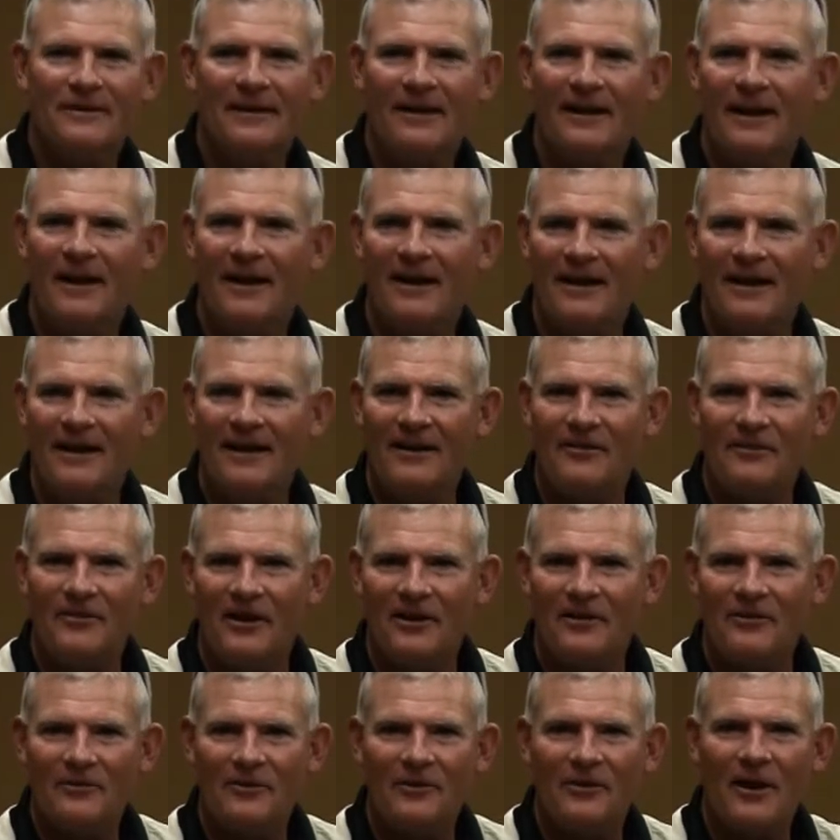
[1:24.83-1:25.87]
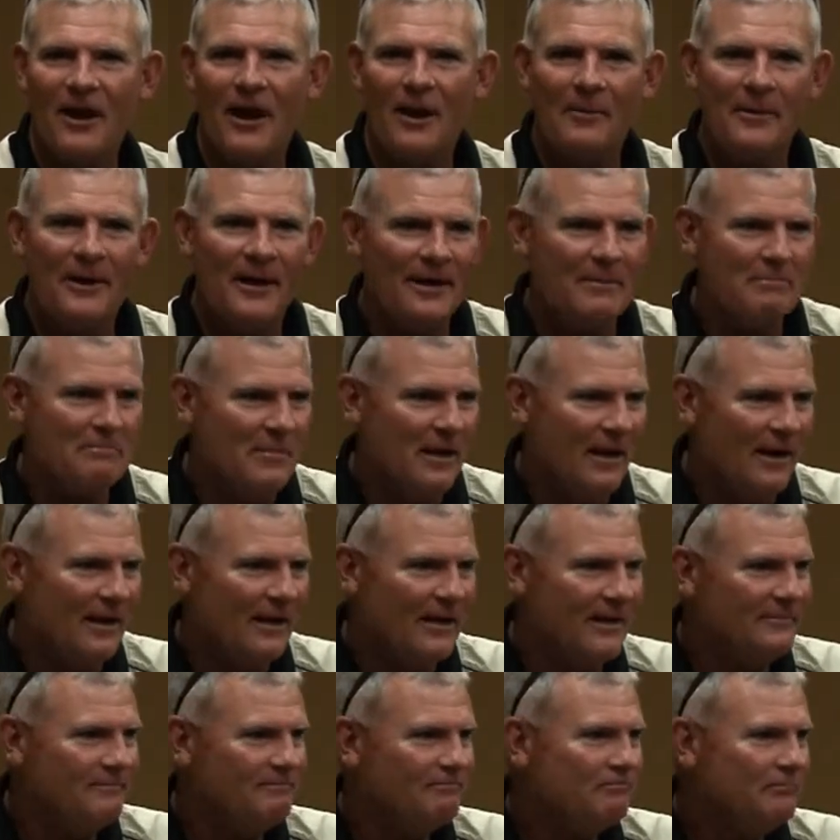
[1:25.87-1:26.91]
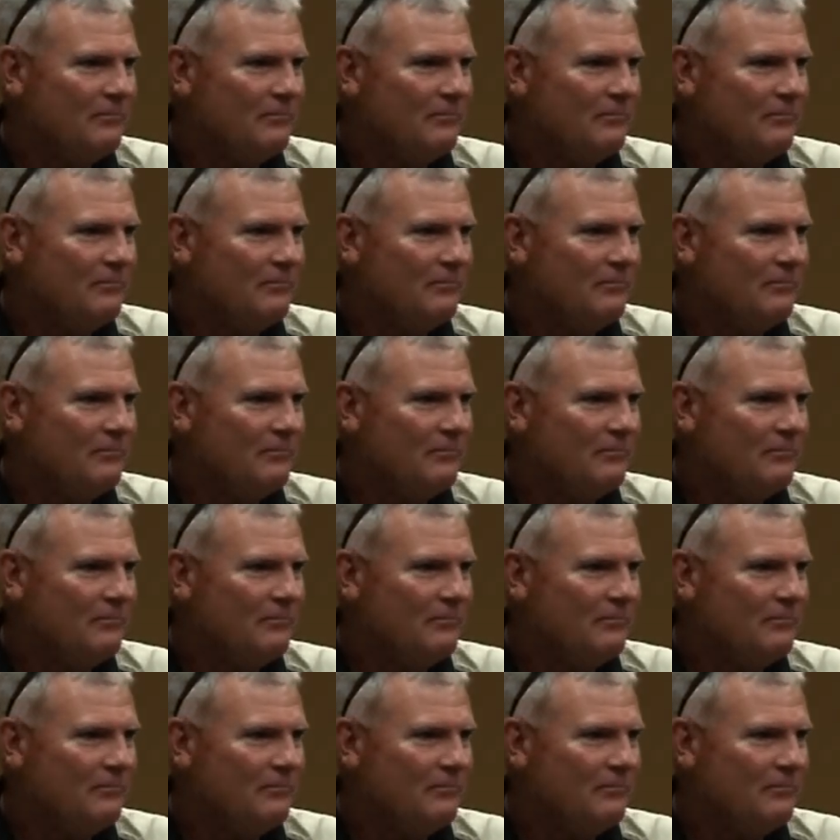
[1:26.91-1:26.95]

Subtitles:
Anything to accommodate Milligan.